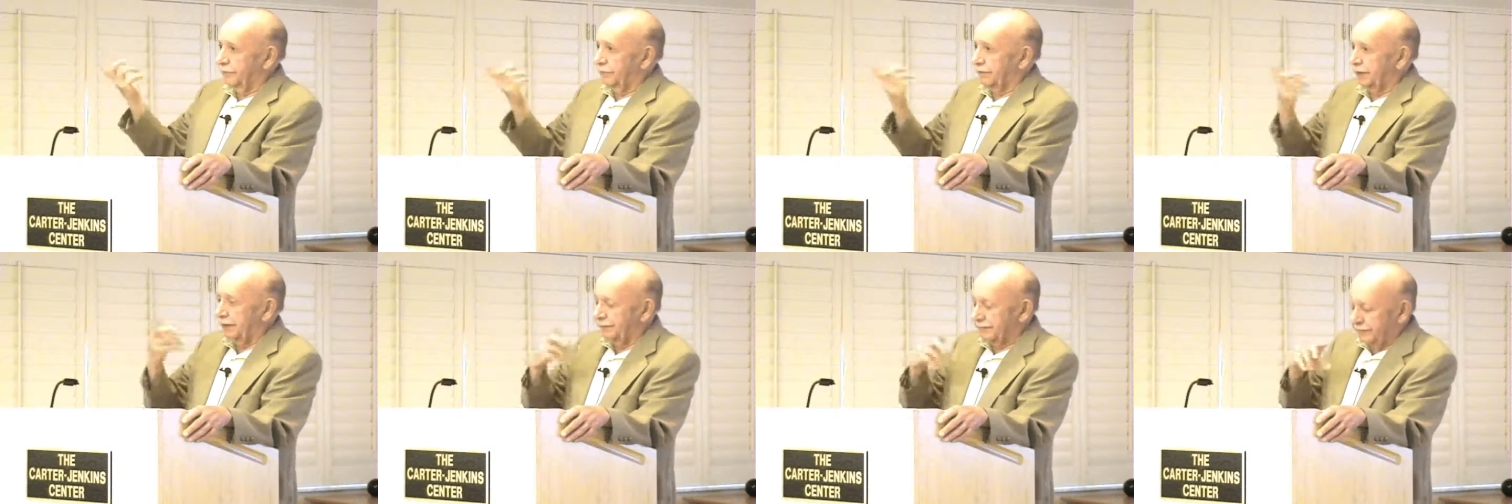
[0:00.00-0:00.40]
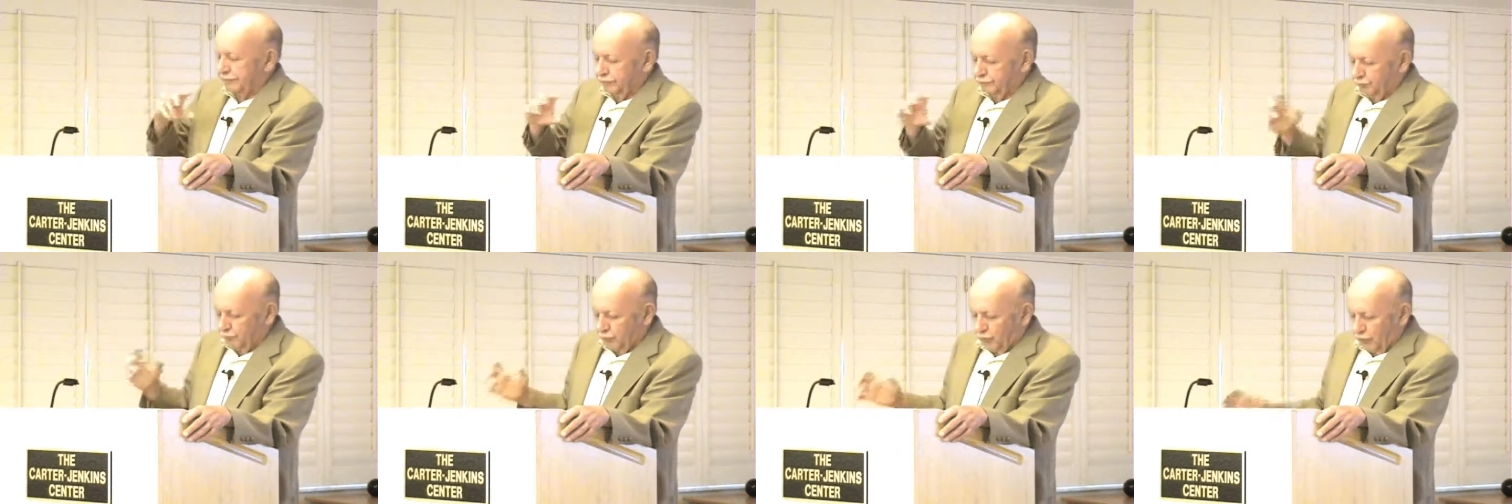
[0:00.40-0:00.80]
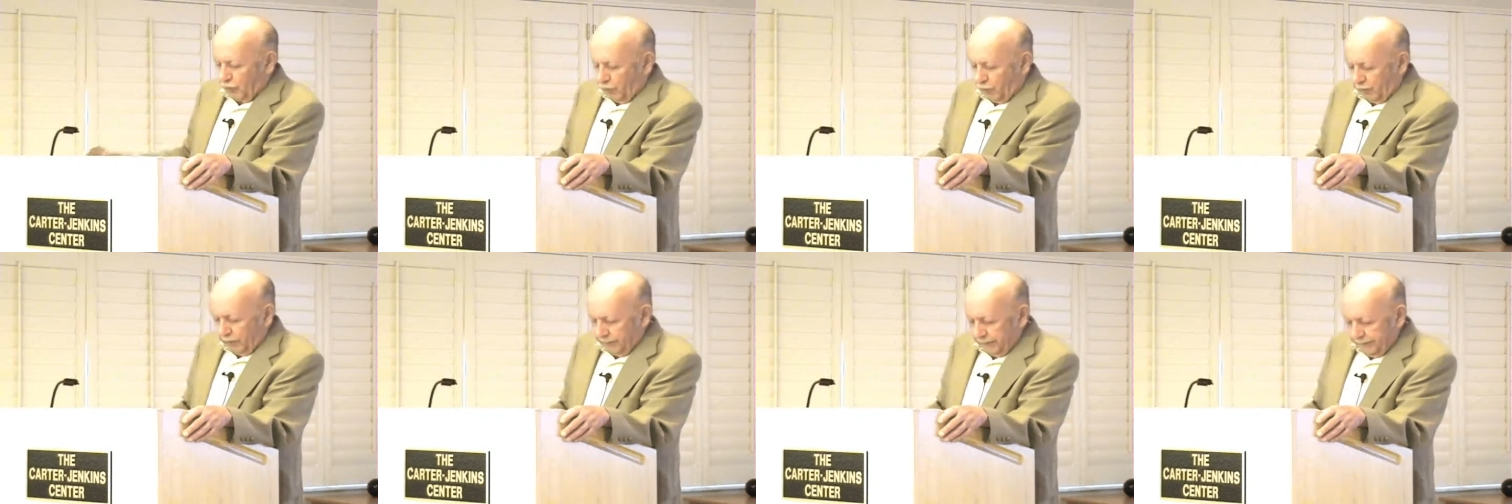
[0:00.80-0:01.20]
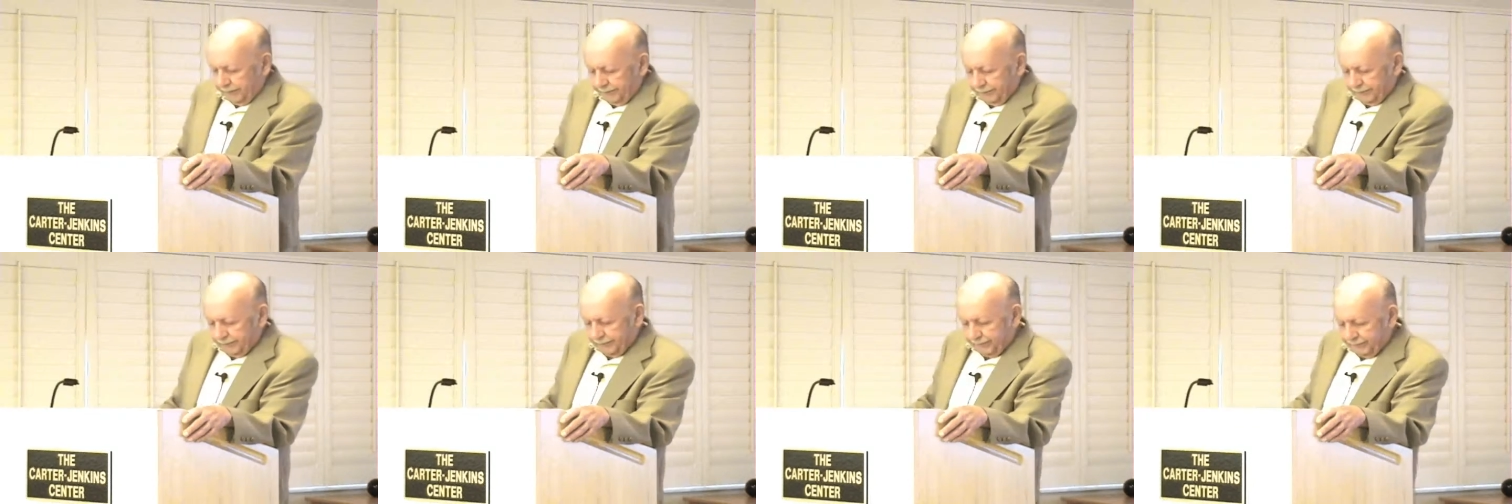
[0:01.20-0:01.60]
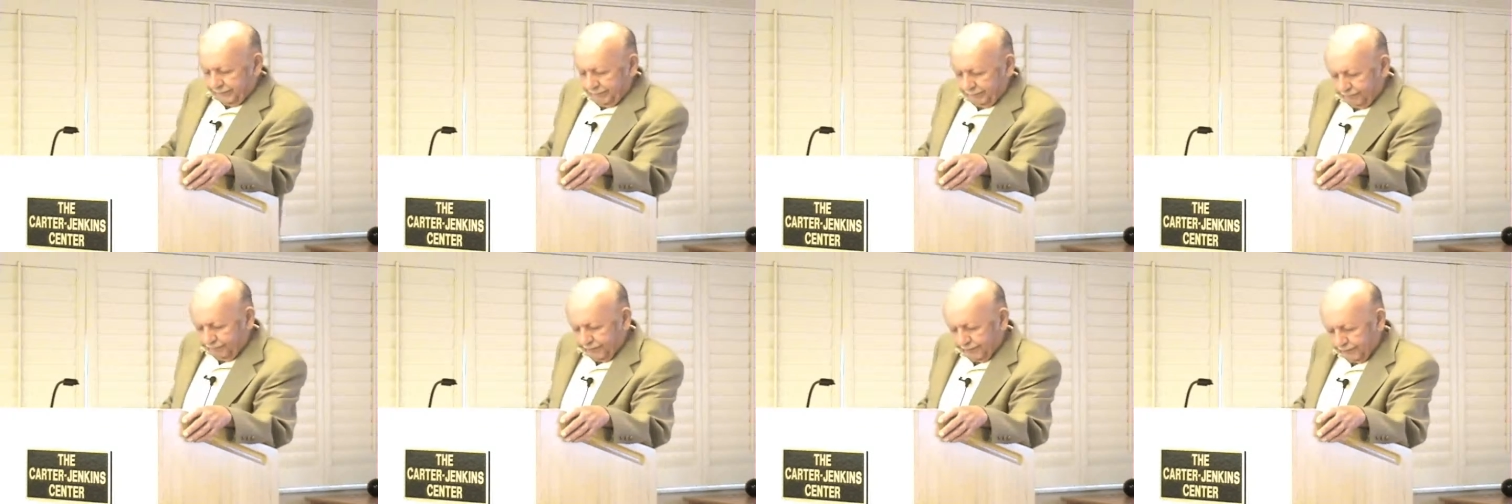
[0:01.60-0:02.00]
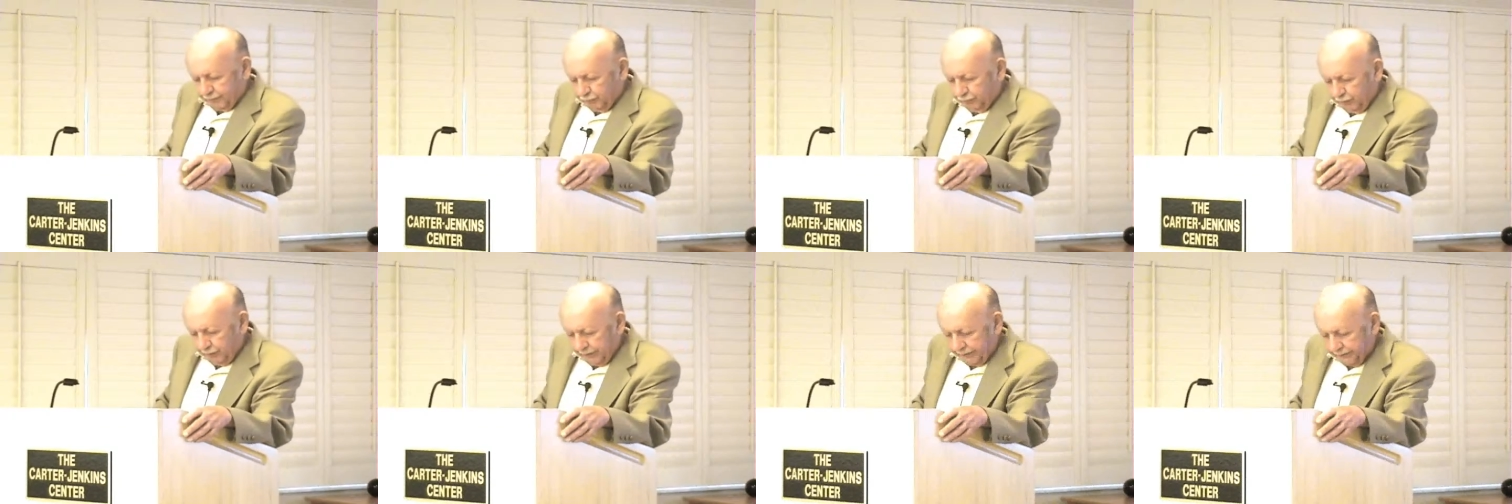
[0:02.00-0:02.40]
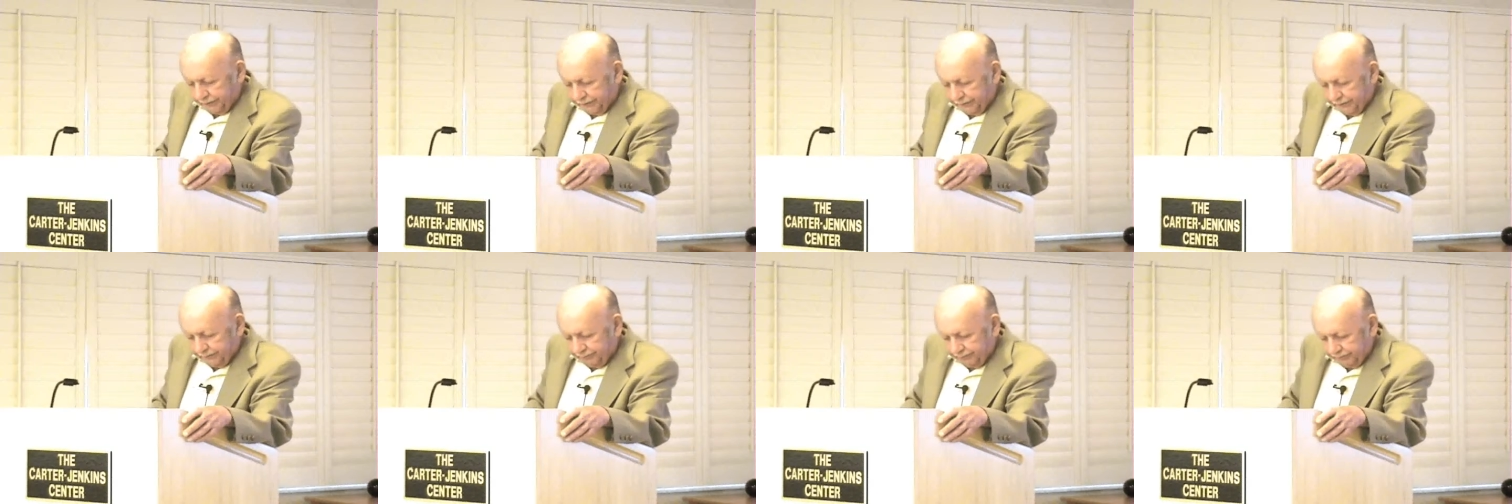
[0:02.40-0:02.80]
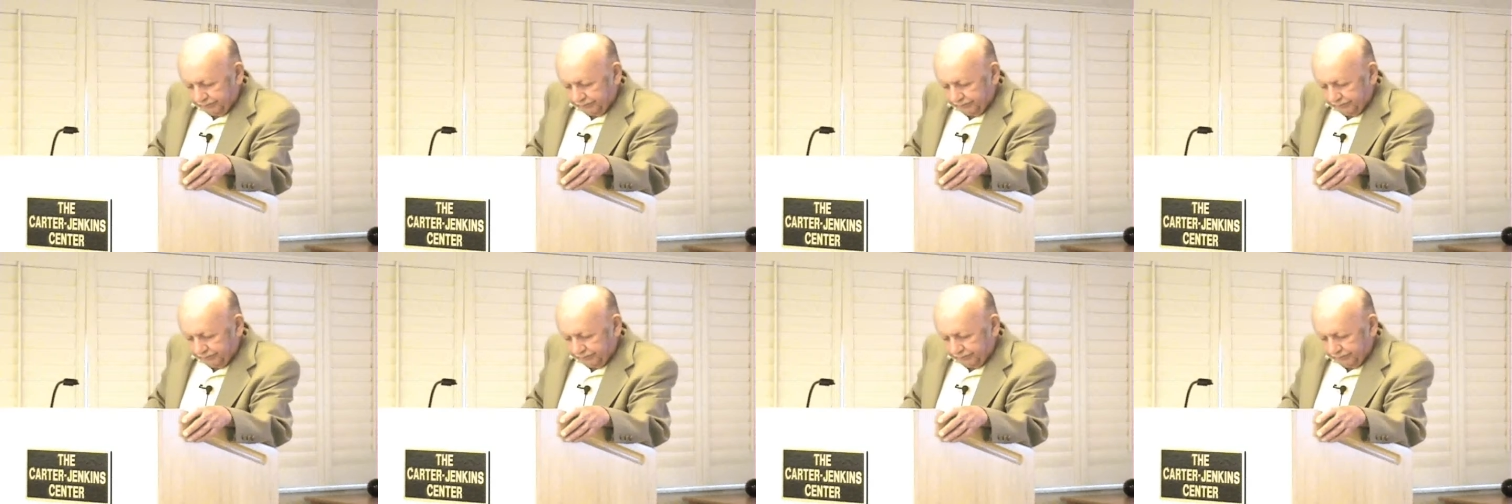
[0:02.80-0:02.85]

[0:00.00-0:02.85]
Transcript: starting to coalesce in different ways.